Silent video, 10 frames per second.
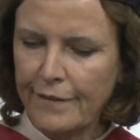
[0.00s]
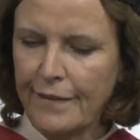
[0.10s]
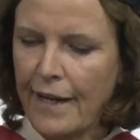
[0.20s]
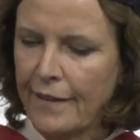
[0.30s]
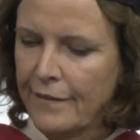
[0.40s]
is
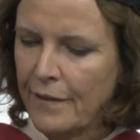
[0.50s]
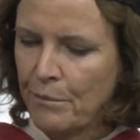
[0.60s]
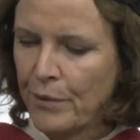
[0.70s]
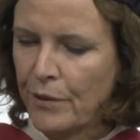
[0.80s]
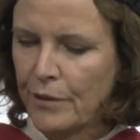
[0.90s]
not
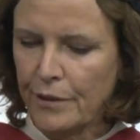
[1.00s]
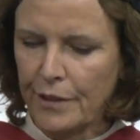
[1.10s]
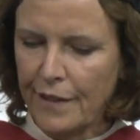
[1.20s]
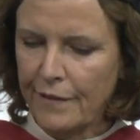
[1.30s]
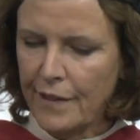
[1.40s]
simple or
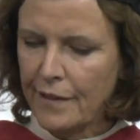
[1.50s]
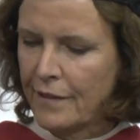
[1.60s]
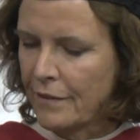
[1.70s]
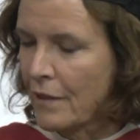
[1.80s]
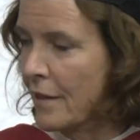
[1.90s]
easy,